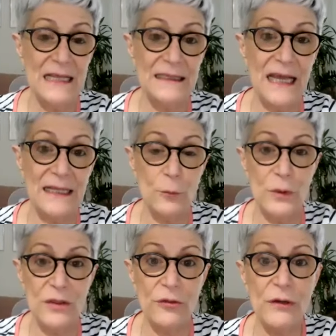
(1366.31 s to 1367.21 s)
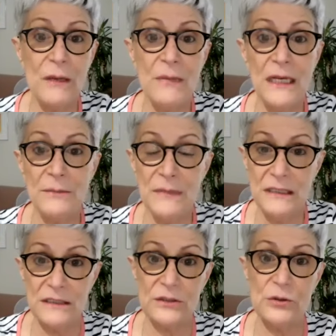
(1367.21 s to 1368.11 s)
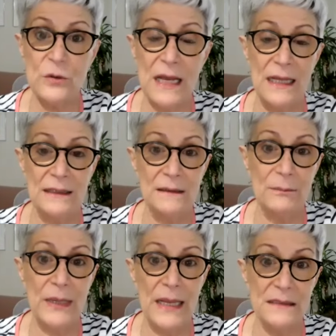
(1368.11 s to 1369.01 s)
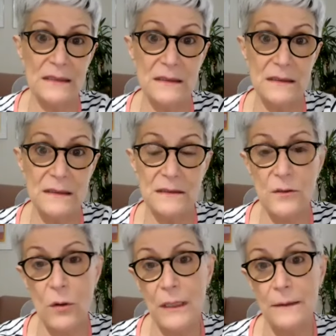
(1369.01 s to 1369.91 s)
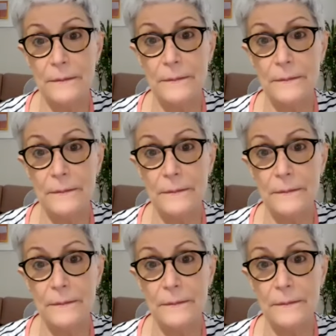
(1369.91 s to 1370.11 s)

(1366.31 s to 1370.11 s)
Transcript: that with 3 millimeters you can play soccer.